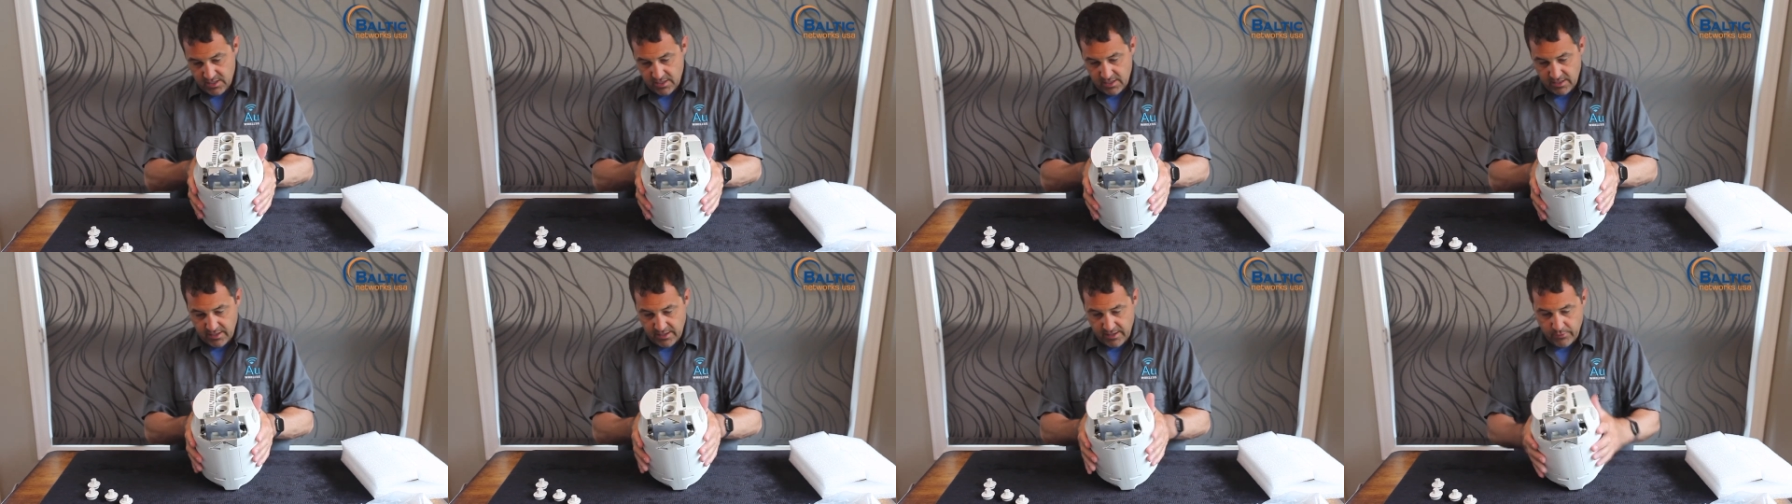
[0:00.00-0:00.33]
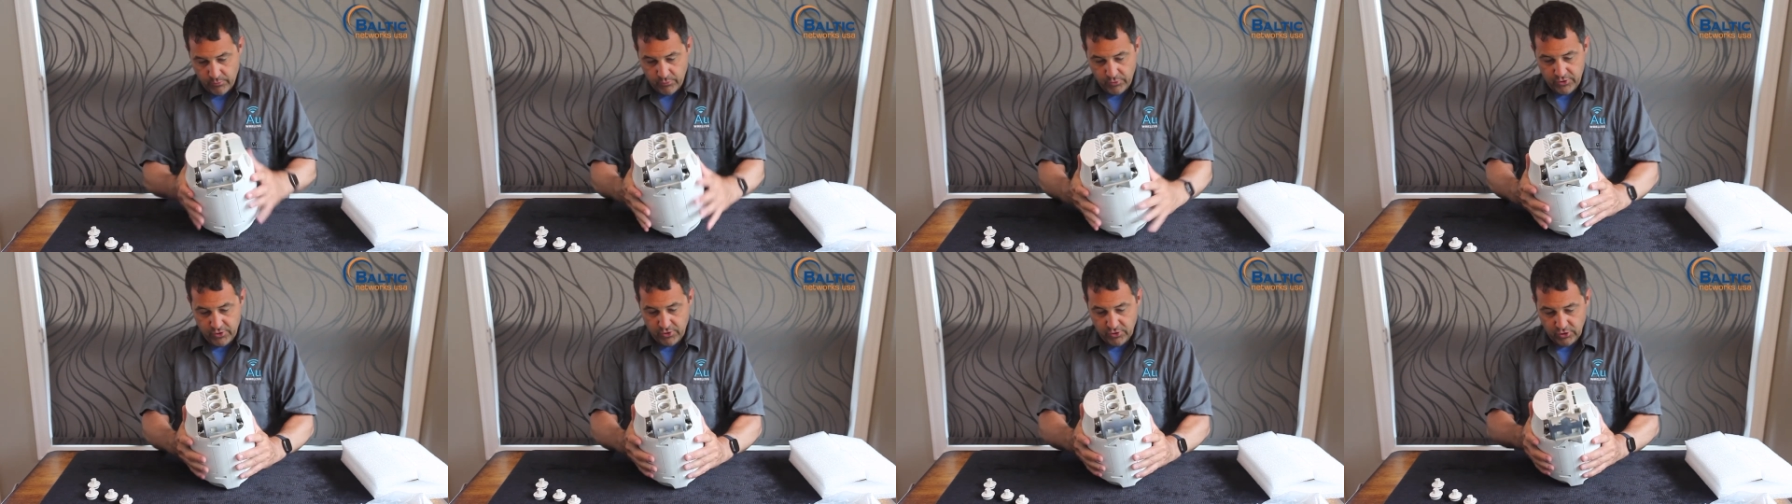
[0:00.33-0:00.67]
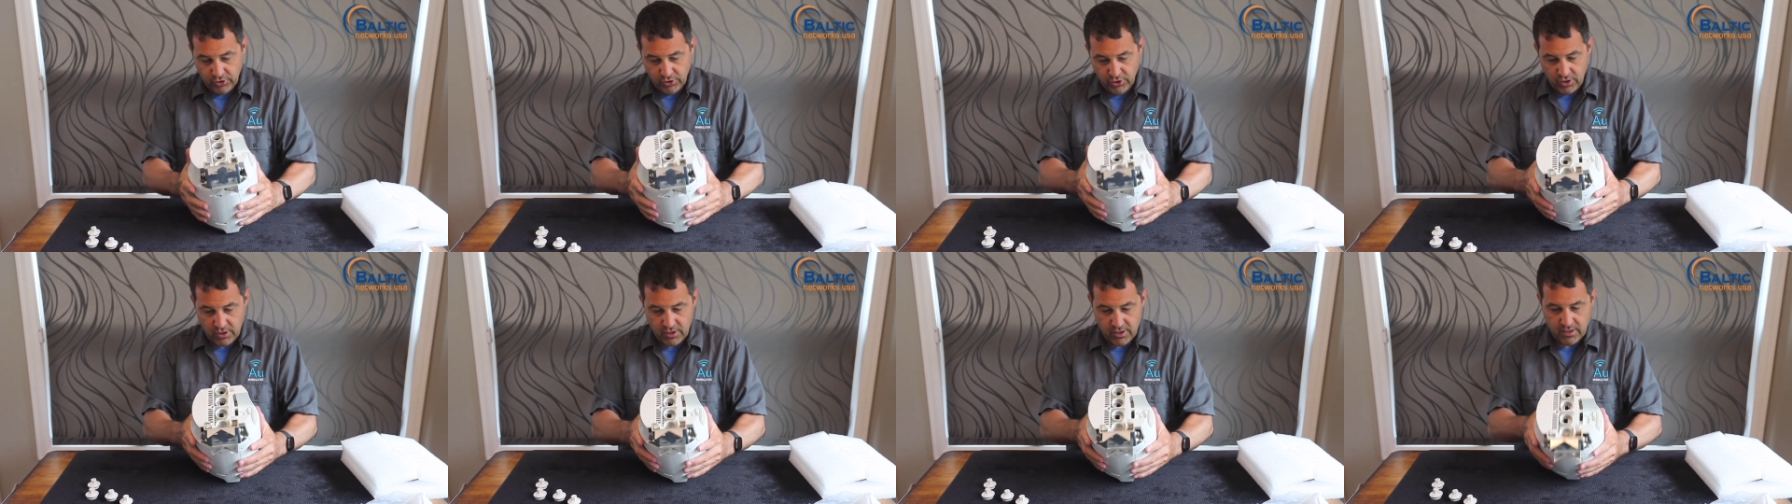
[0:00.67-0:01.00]
When you
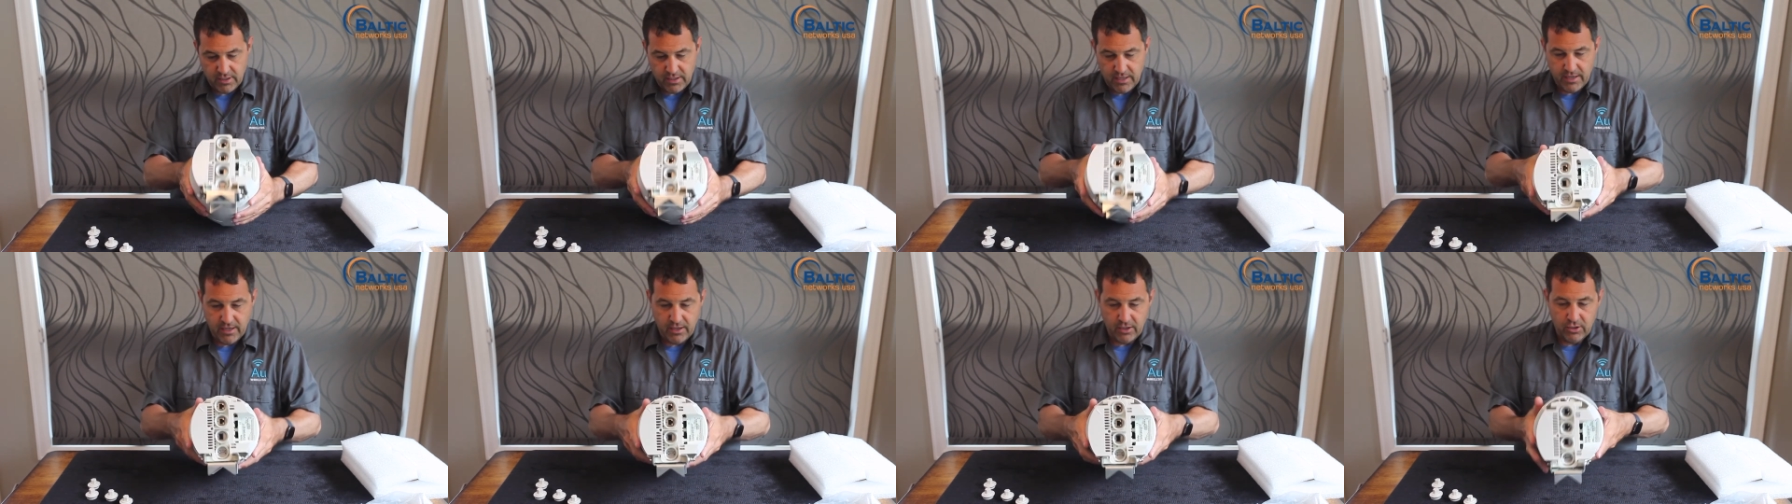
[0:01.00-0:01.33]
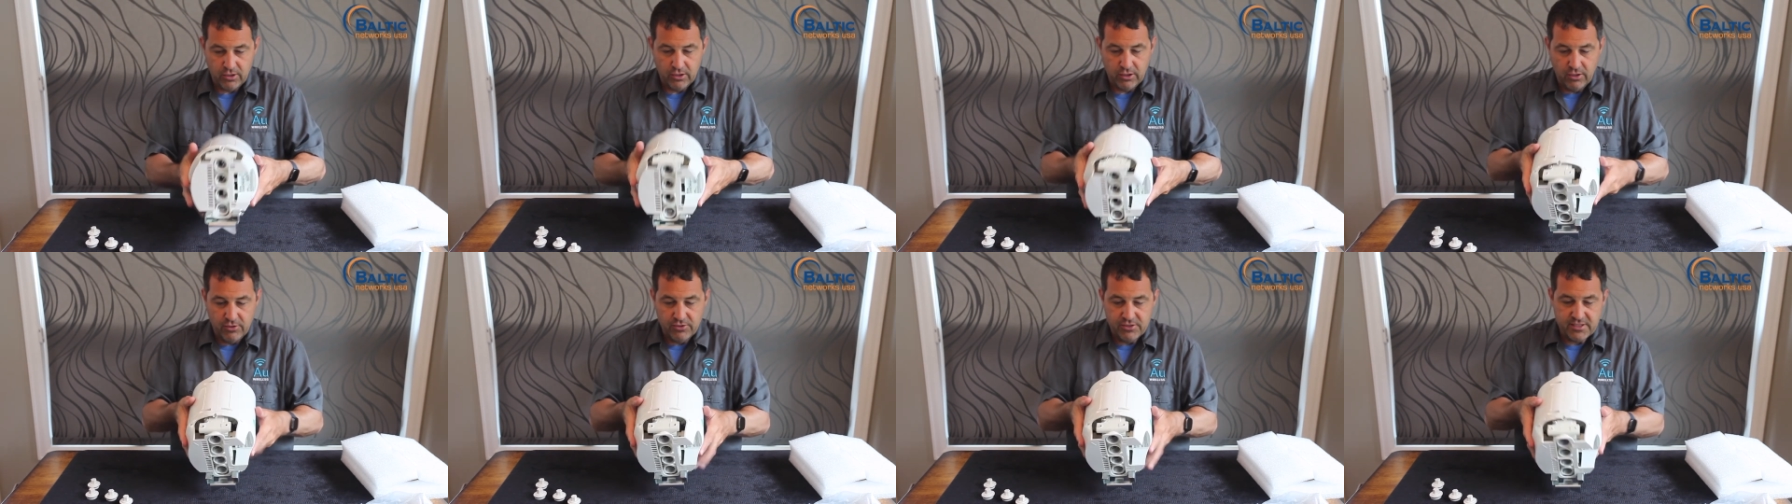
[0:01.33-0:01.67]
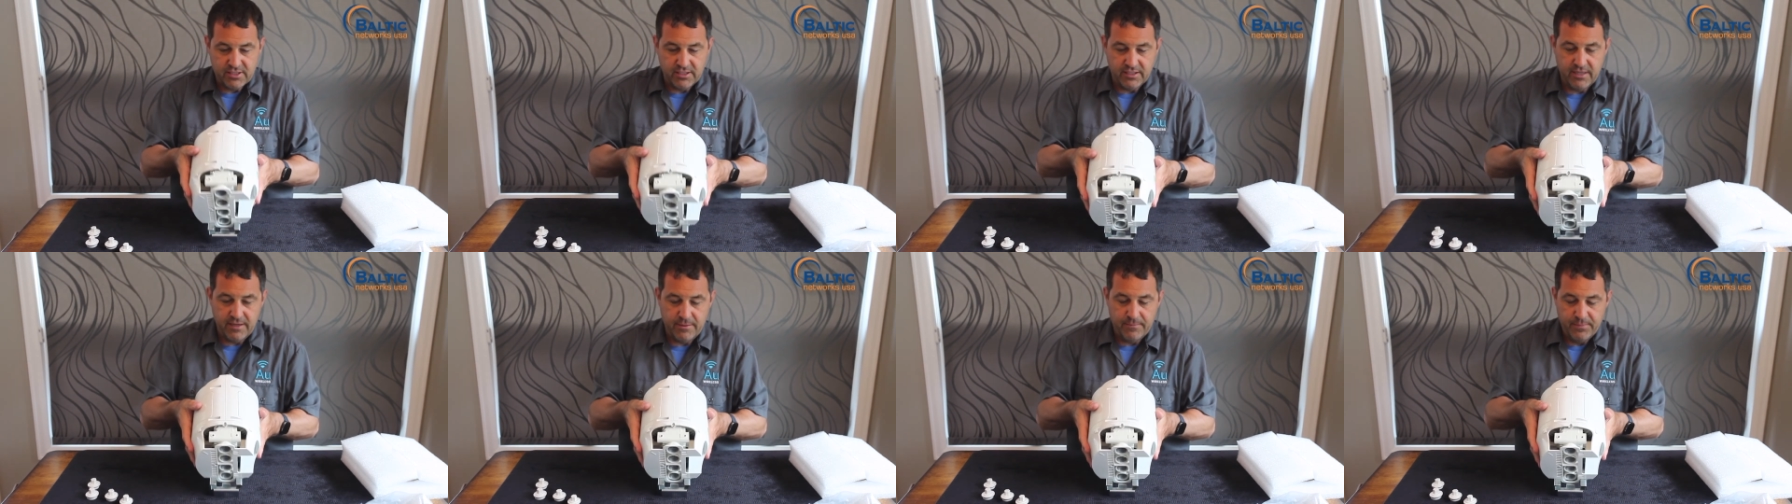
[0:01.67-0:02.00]
look kind of
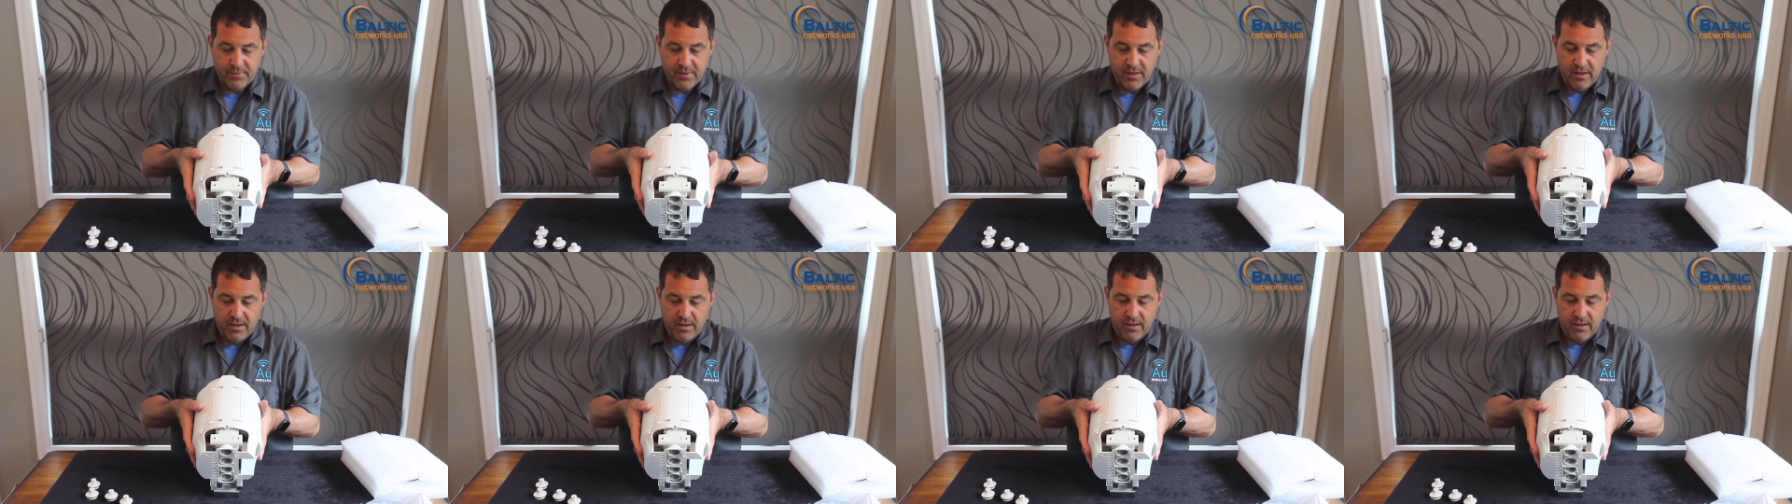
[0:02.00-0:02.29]
closely,